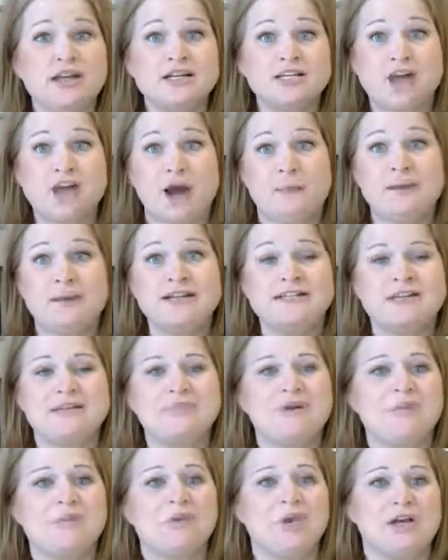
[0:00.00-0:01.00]
topics and
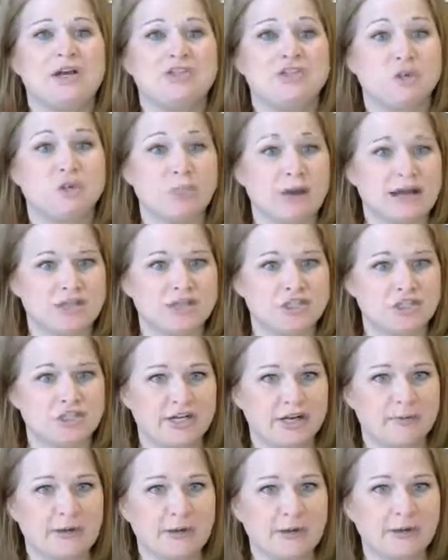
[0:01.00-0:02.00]
people get so
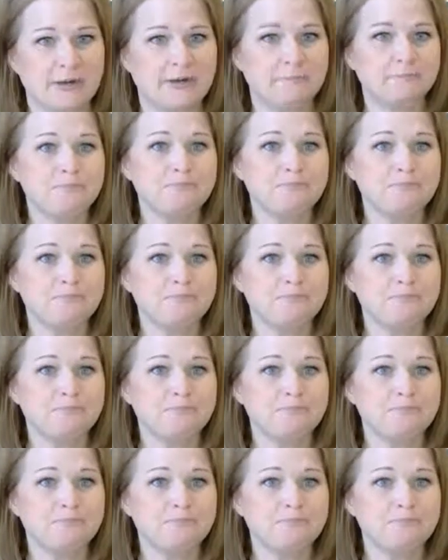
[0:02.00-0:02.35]
passionate about it.